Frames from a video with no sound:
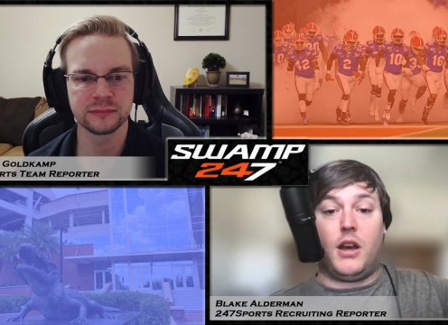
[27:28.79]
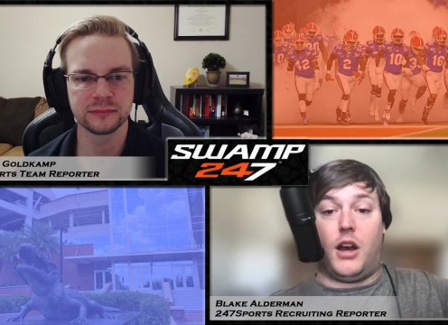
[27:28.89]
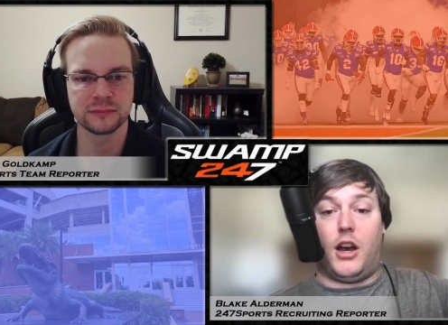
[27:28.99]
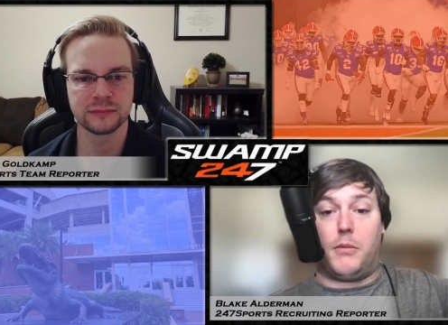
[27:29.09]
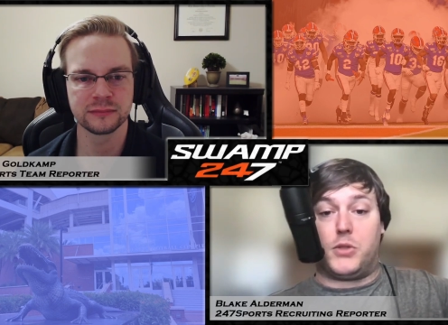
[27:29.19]

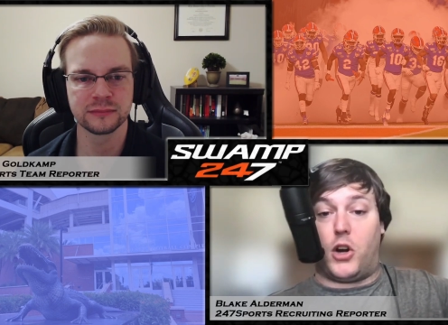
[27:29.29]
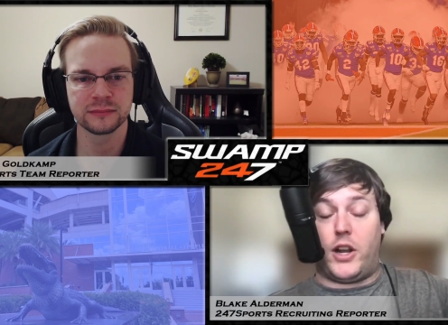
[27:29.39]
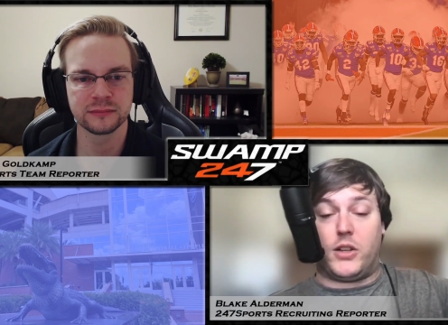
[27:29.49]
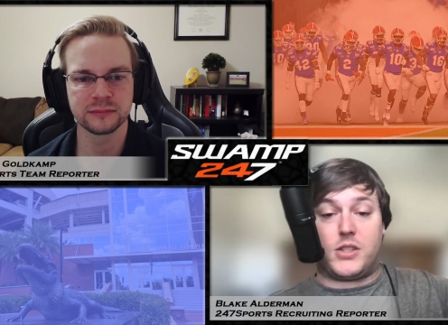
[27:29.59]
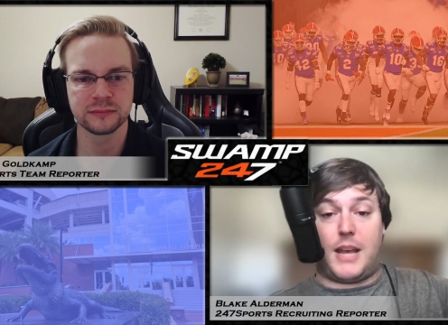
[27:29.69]

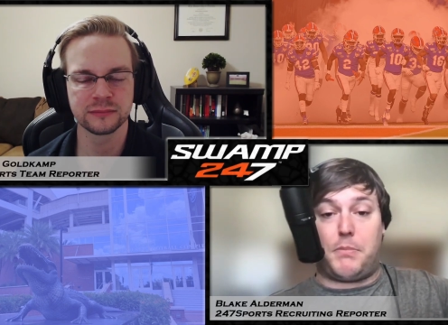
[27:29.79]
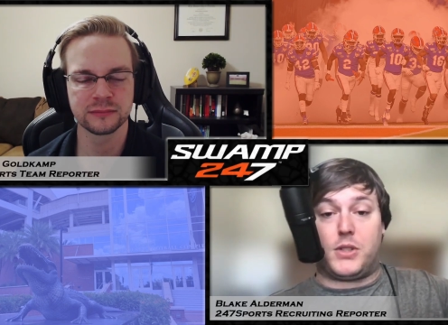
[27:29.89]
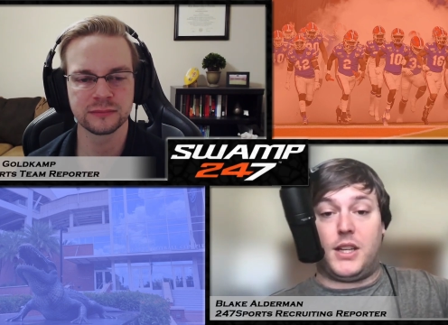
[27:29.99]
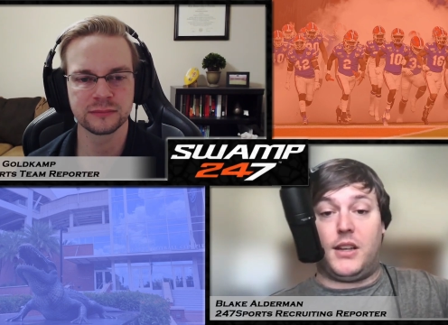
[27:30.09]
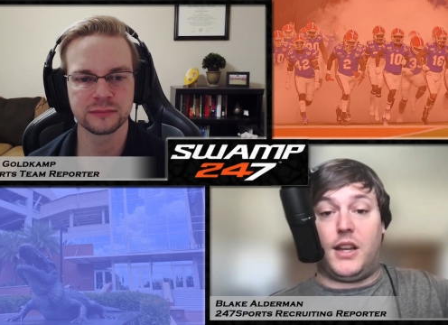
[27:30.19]
Speaker 1: Darnell
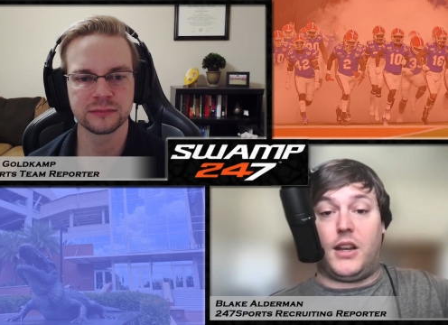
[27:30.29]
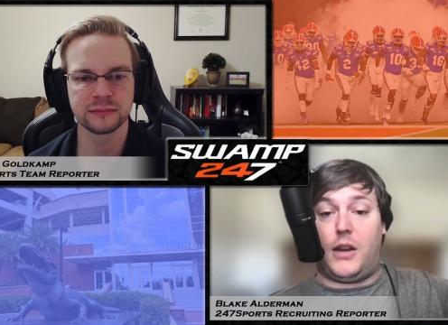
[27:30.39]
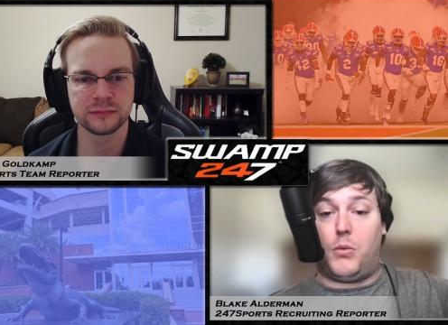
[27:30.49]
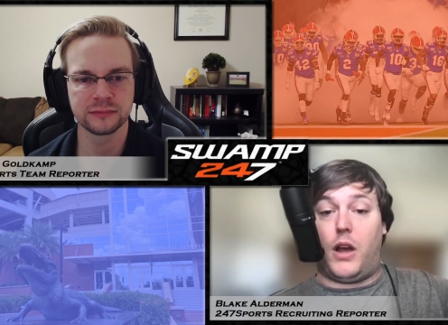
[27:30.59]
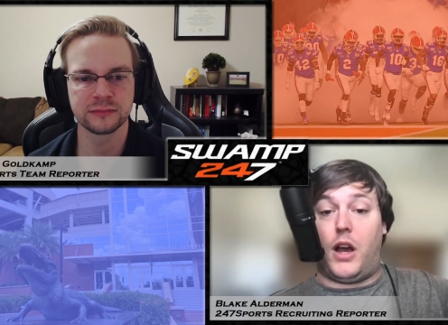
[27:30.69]
Stapleton,
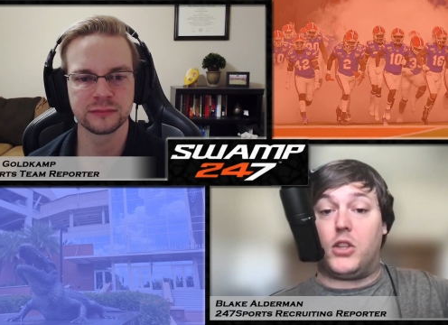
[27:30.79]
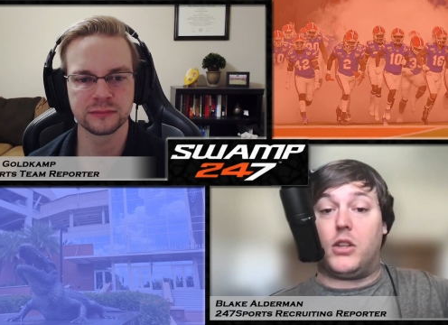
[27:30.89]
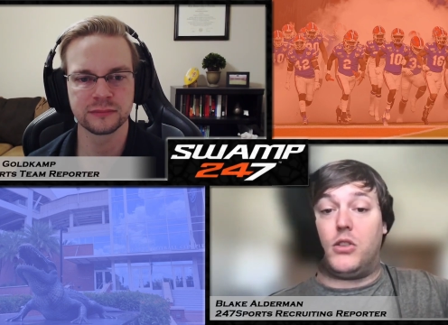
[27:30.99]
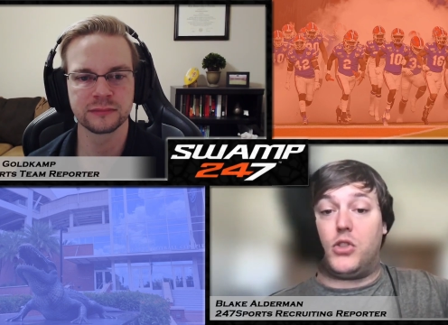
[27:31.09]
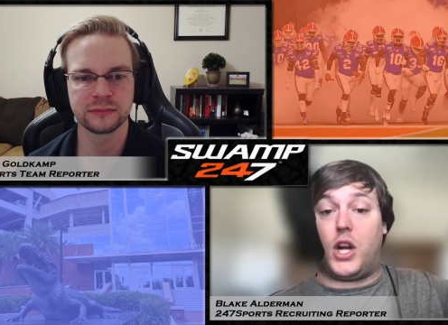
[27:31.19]
and
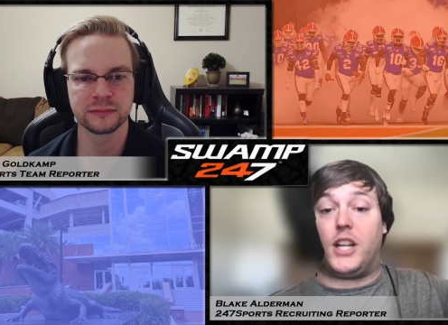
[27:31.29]
Sean